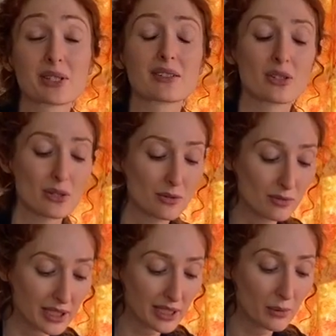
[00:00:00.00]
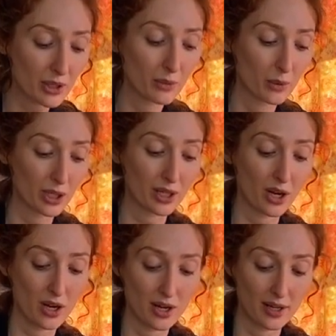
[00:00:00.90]
So you really want to work
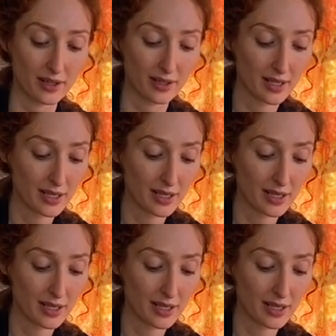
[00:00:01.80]
on